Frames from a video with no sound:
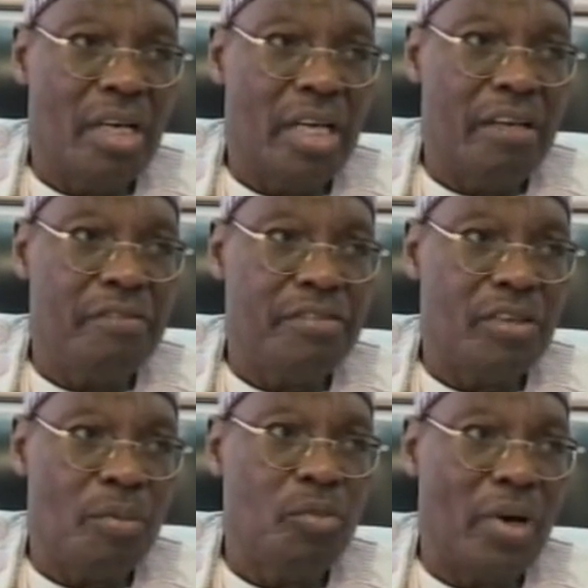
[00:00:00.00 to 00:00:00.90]
If
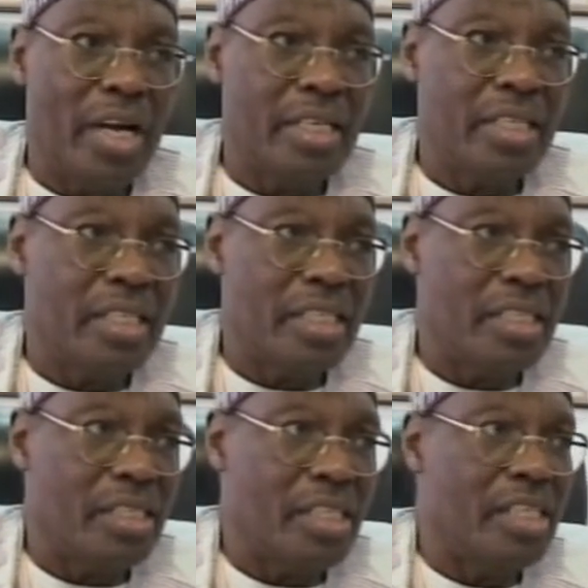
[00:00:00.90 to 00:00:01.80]
someone
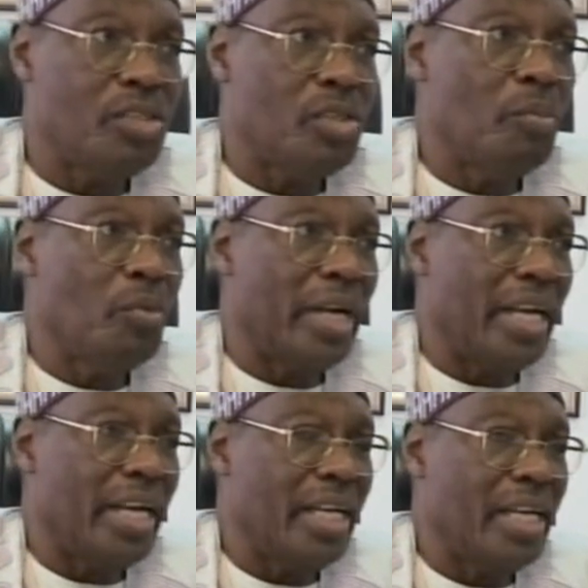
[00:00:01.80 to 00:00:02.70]
is
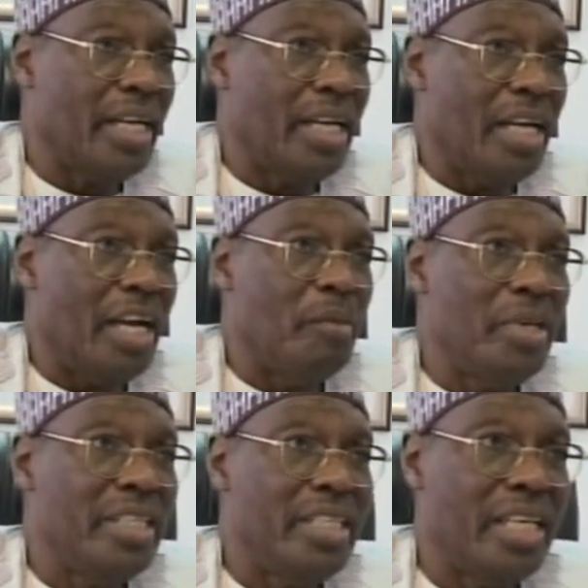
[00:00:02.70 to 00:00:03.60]
somewhere, a
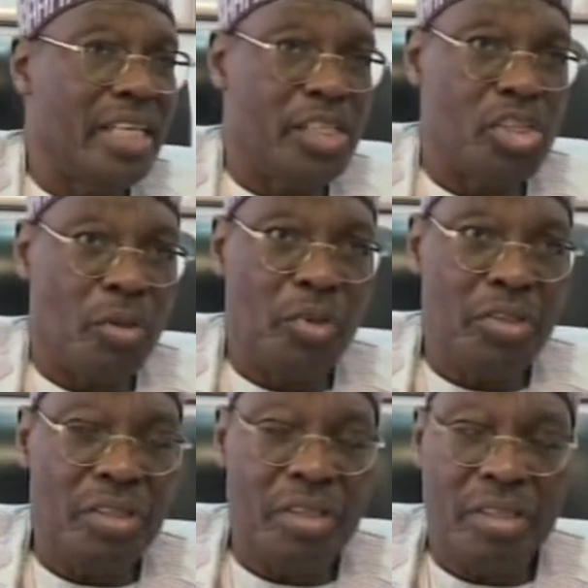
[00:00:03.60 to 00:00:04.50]
meeting is
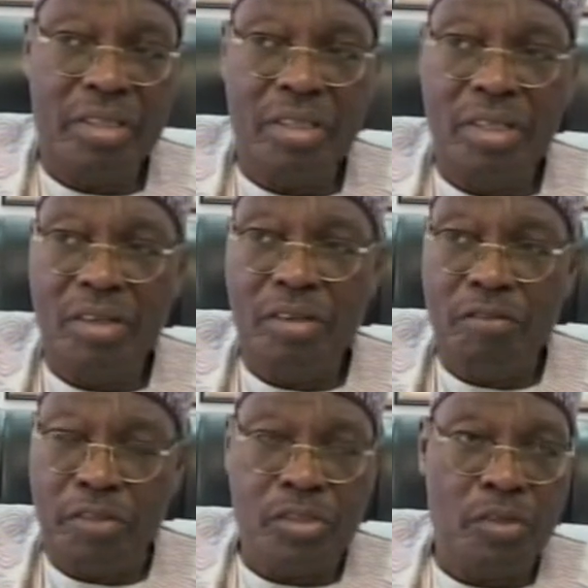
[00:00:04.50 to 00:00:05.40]
summoned,
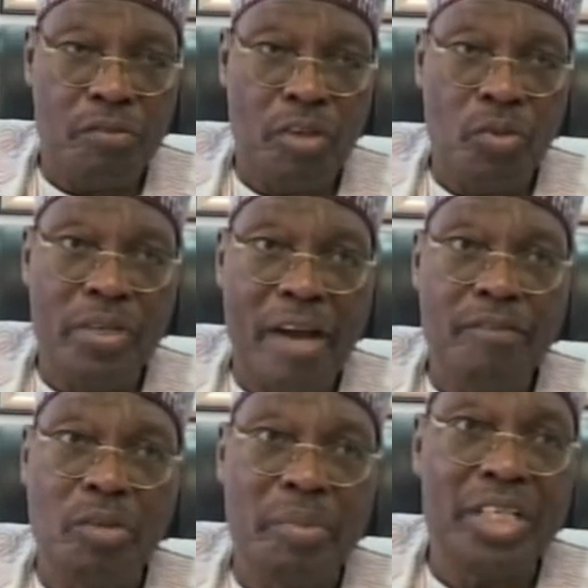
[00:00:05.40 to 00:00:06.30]
first of all, we have
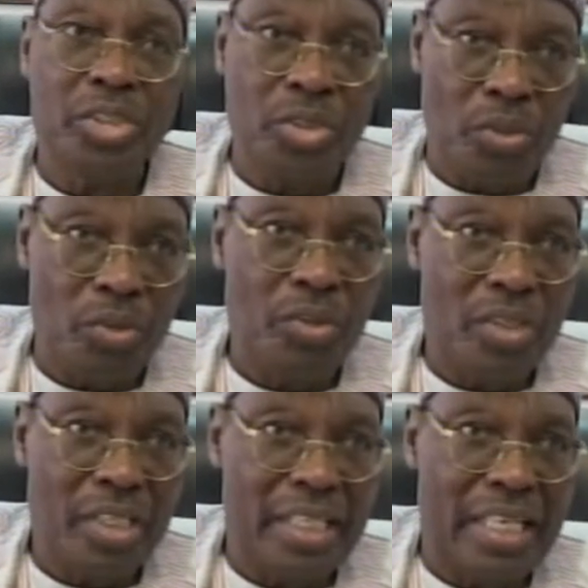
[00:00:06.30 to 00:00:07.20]
to make sure
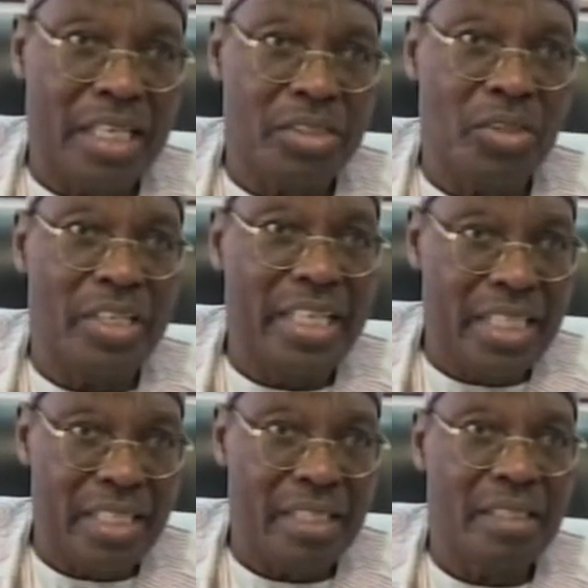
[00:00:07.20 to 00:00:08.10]
that the
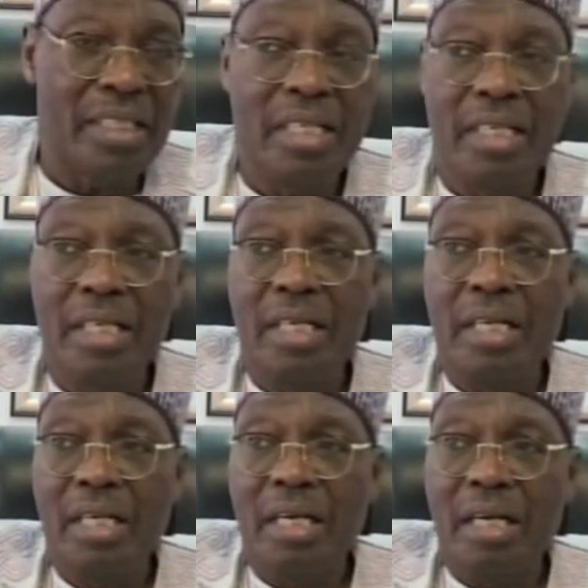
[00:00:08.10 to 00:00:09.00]
leader,
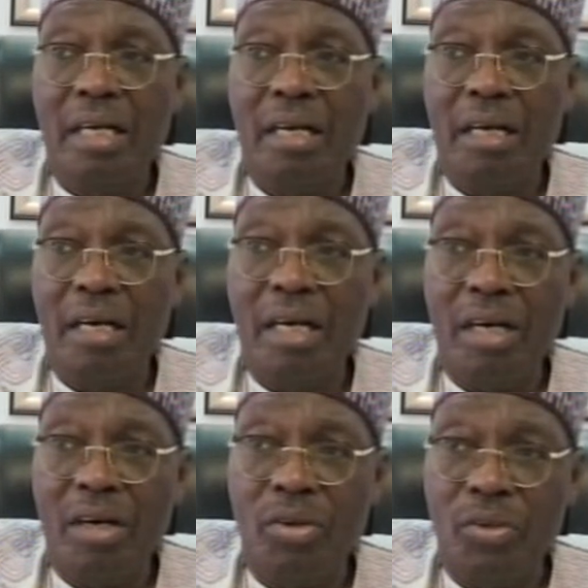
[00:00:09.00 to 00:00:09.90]

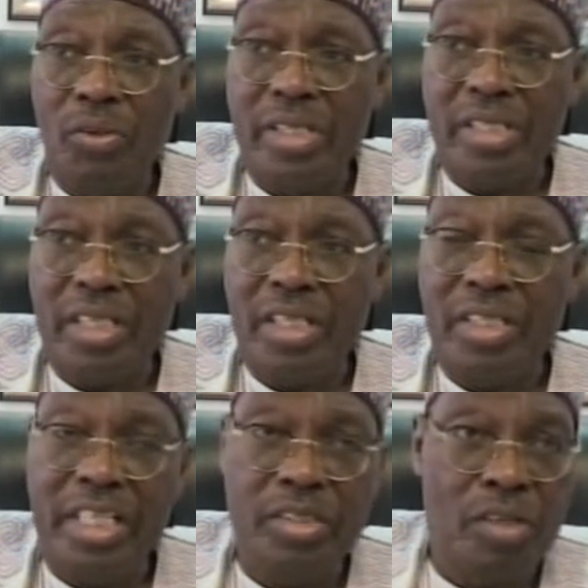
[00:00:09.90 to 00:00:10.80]
who is
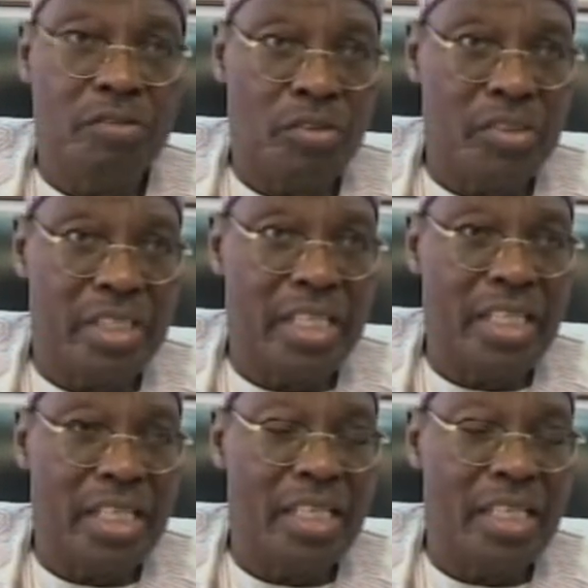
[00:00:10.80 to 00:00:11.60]
Ni John Fundi,